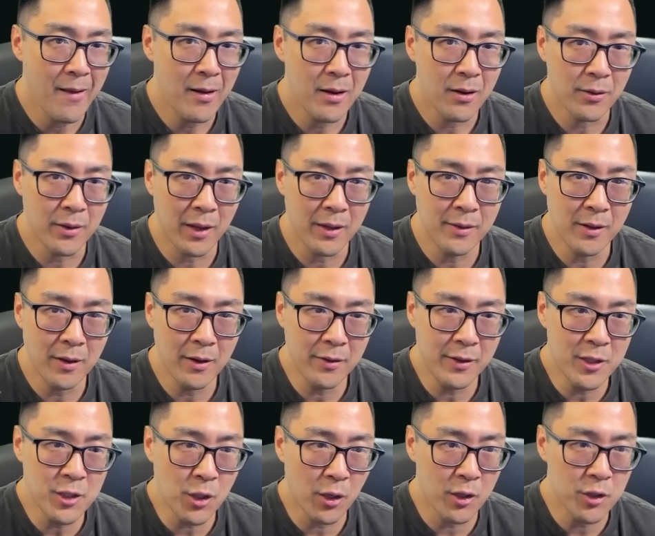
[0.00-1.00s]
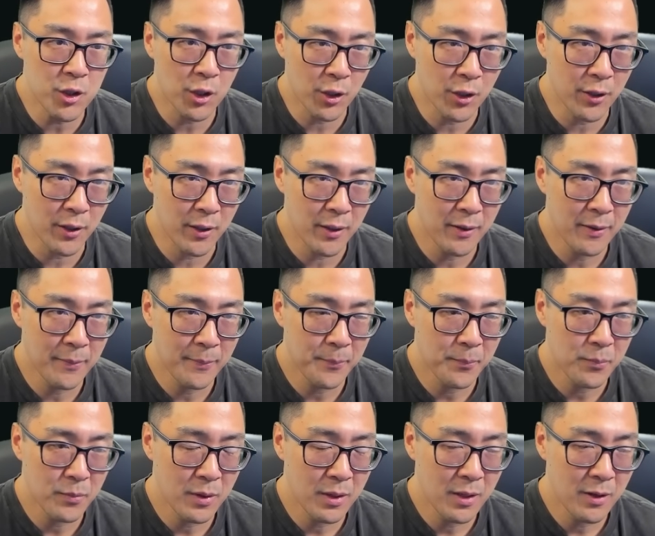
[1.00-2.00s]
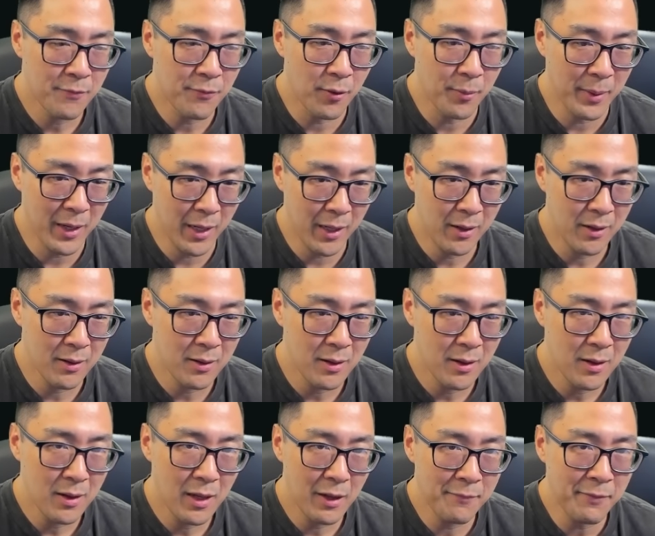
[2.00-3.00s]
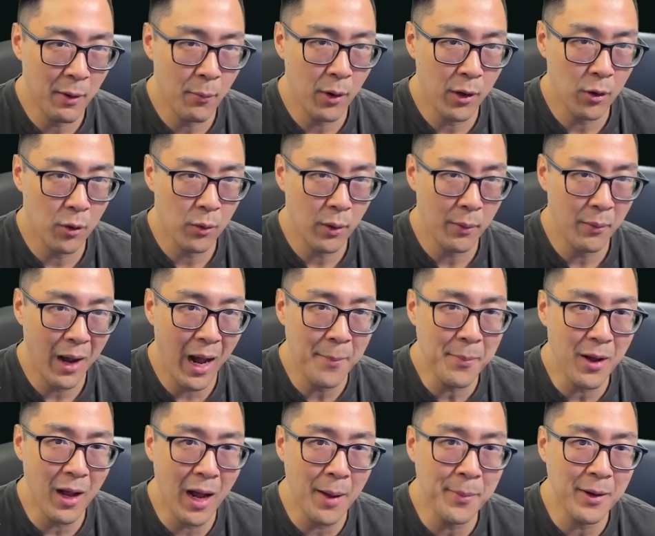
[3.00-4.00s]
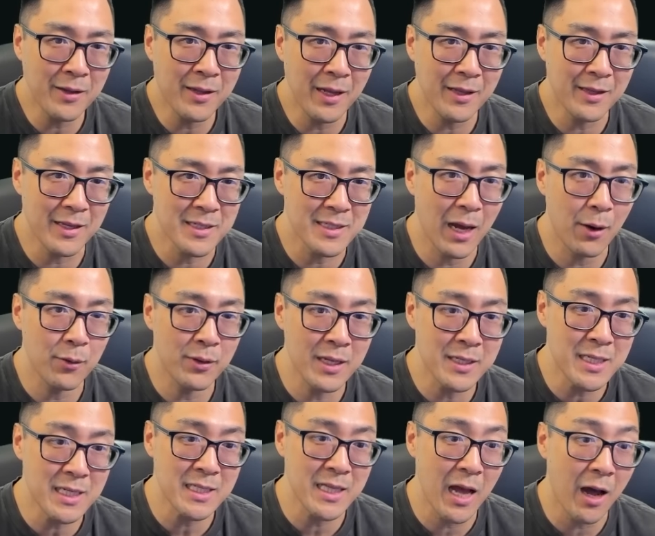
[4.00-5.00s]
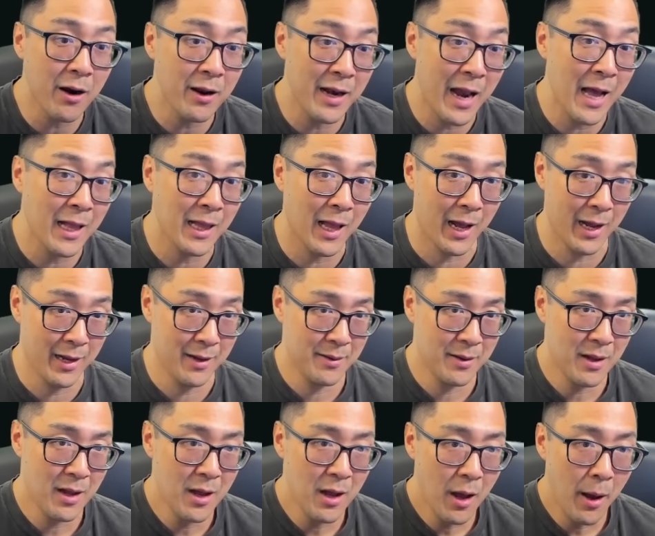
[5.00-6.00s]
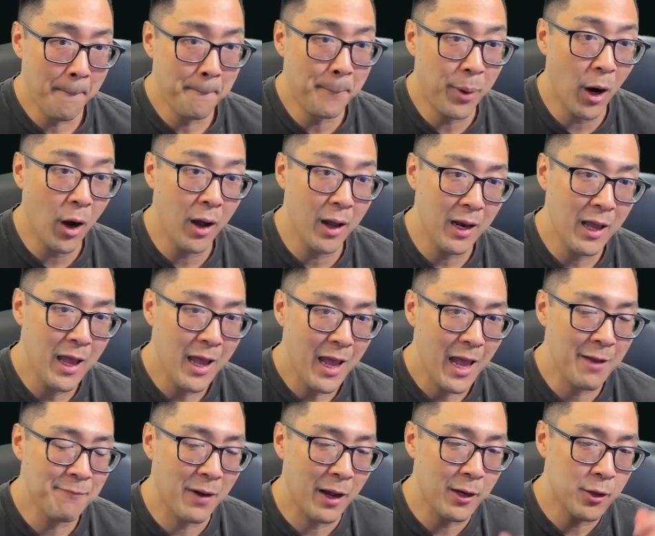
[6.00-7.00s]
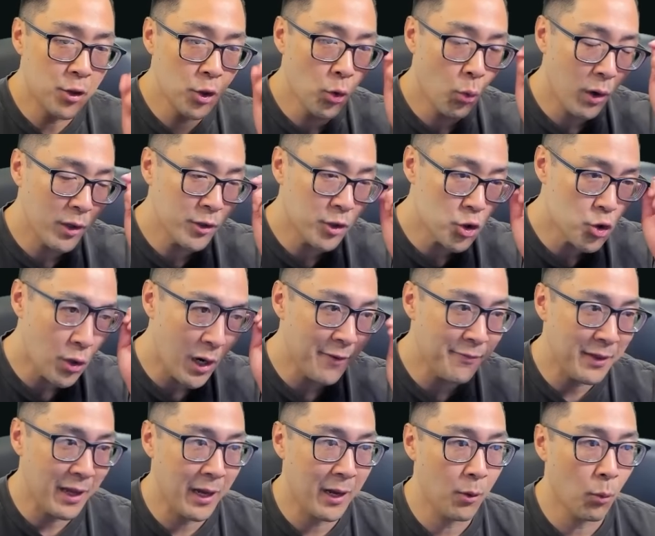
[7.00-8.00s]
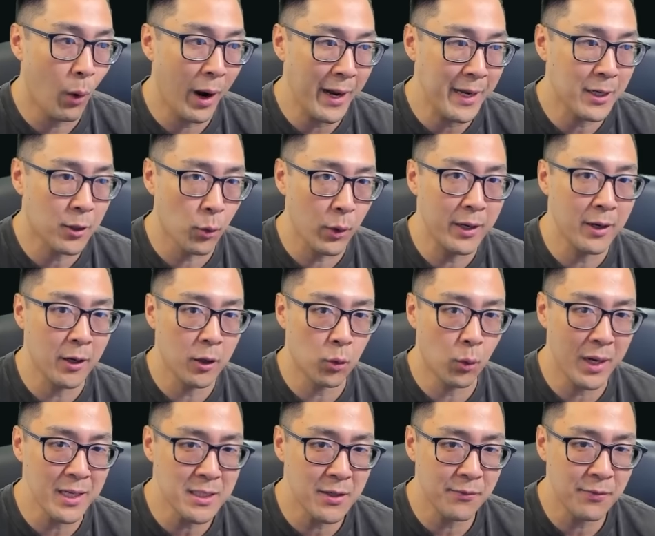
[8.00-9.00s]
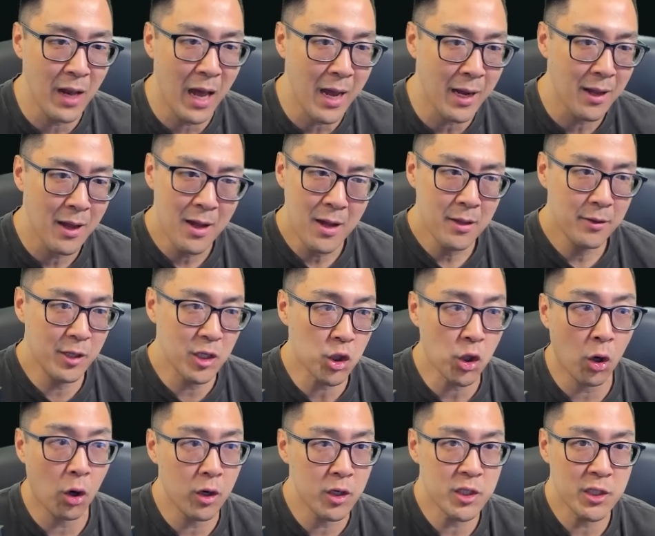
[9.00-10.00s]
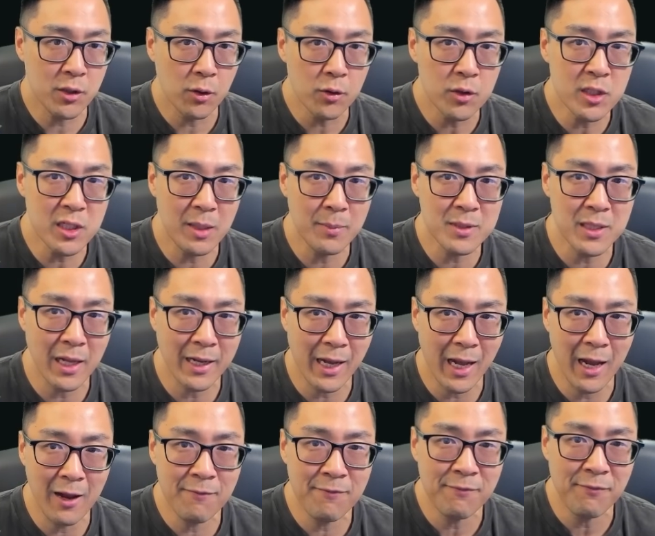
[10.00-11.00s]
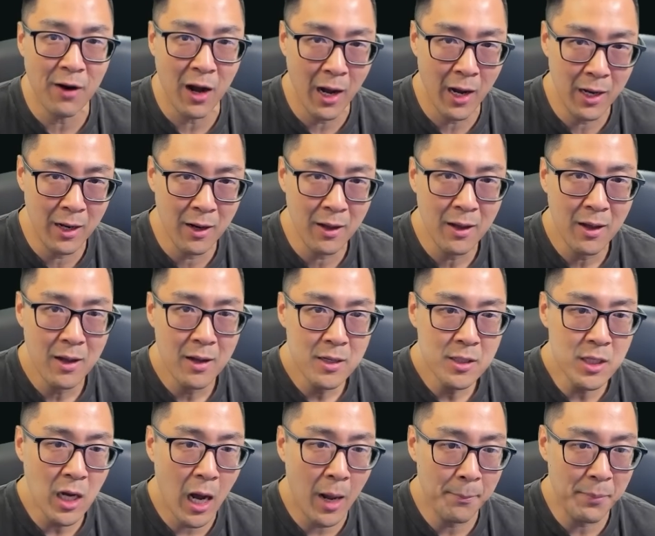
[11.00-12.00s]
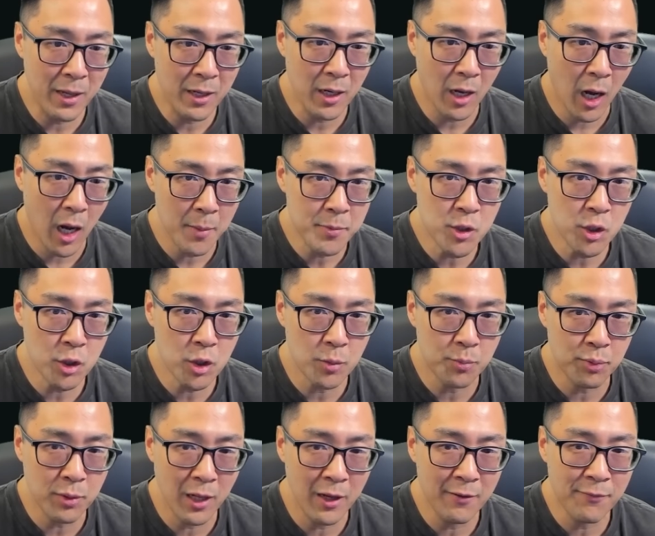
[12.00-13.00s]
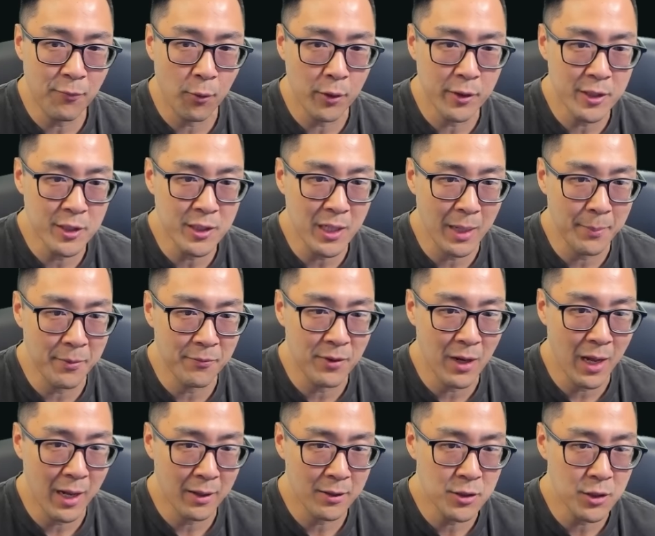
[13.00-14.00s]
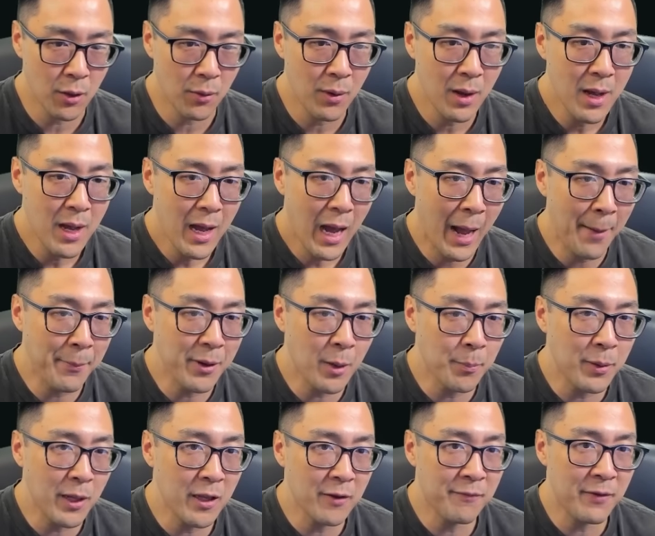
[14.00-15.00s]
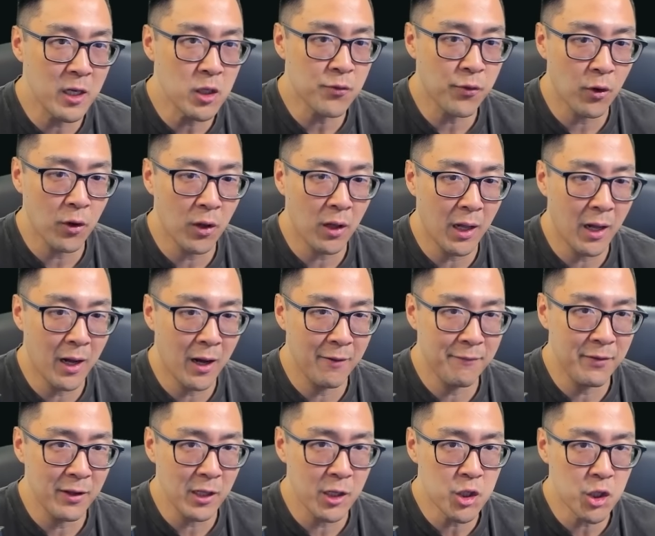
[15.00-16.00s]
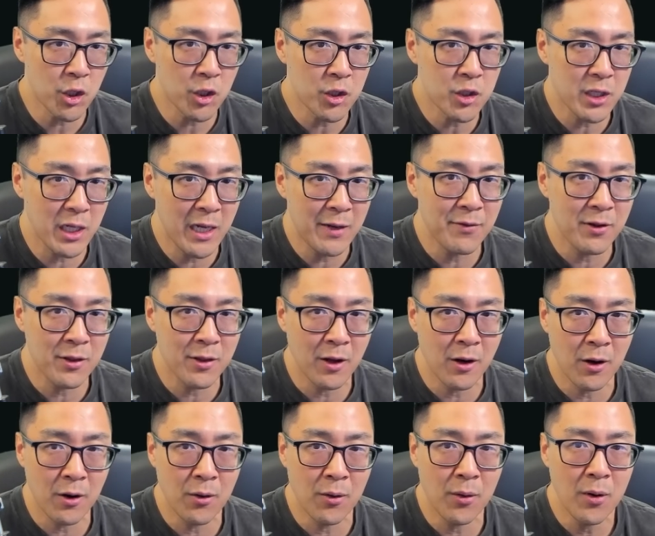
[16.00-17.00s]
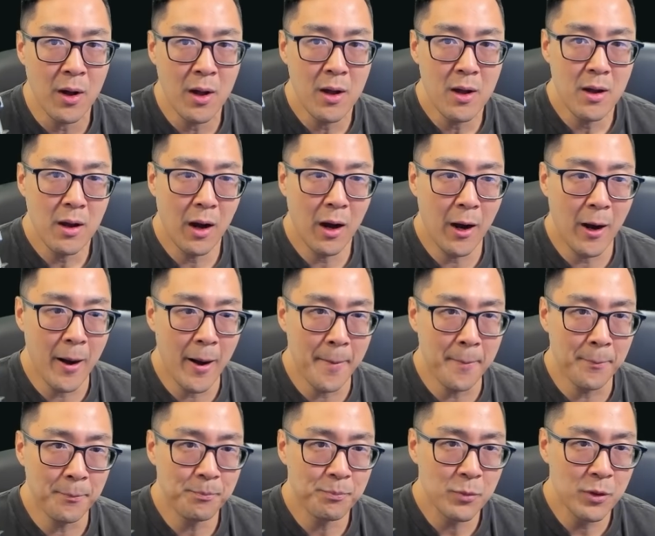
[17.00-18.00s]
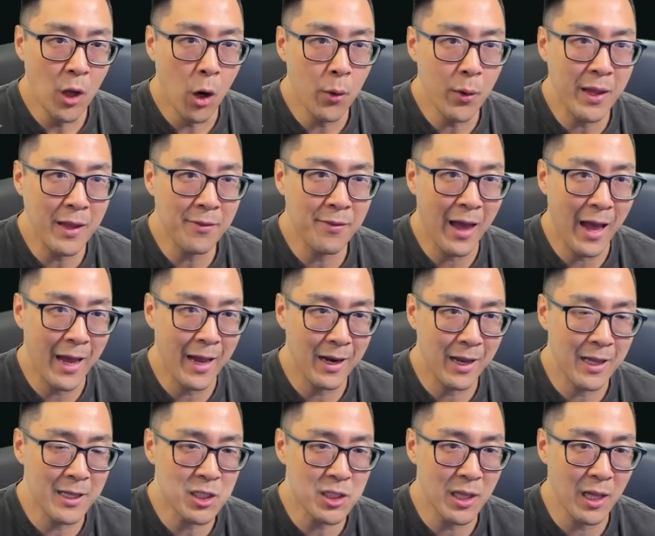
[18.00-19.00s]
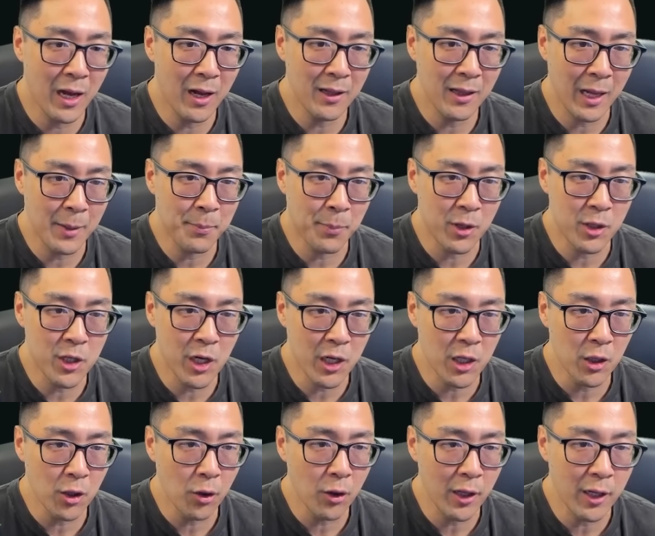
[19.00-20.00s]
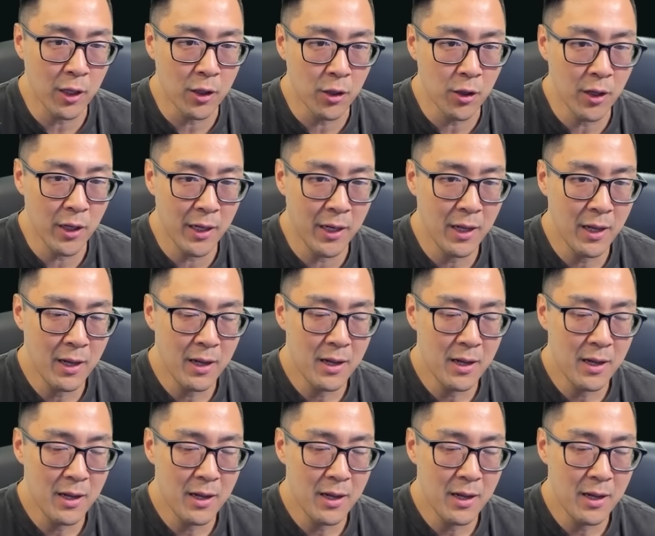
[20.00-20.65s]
Okay, none of these cards are good for me if I want to go green. I'm going to take this. Now, this is not an ally. But if I do want to draft a white-green aggressive deck, this card still seems like a fine top-end option to play for this type of deck. So I'm going to play the Vengeful Villagers, even though noting that it's not like particularly good.